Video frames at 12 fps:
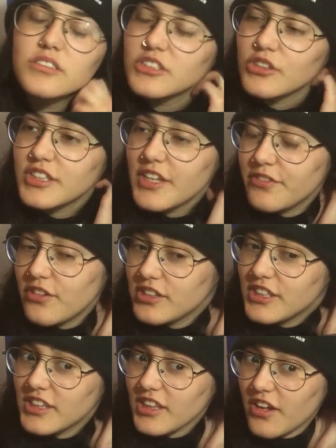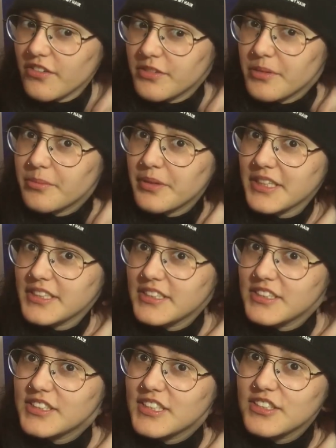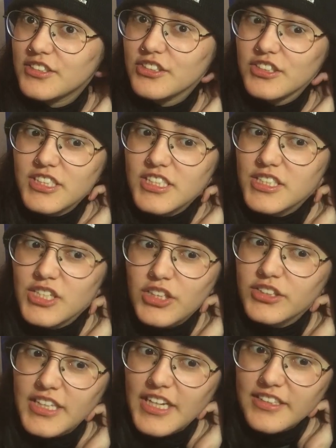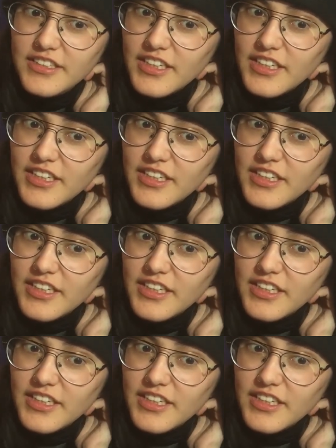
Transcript: So they fall in love, but the sister is not dead